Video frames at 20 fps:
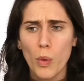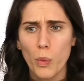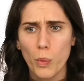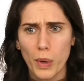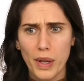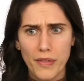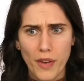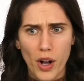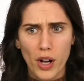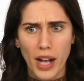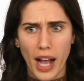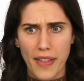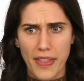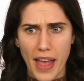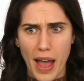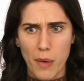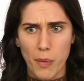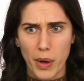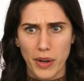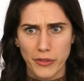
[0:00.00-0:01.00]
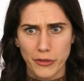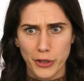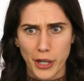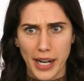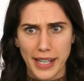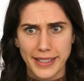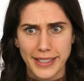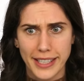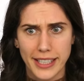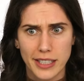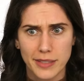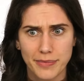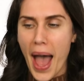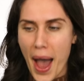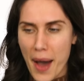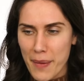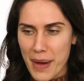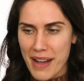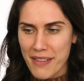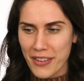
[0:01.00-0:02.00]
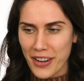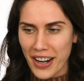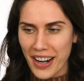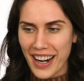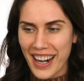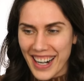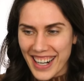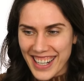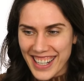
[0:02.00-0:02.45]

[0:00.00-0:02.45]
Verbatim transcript: We've all got that one friend. However,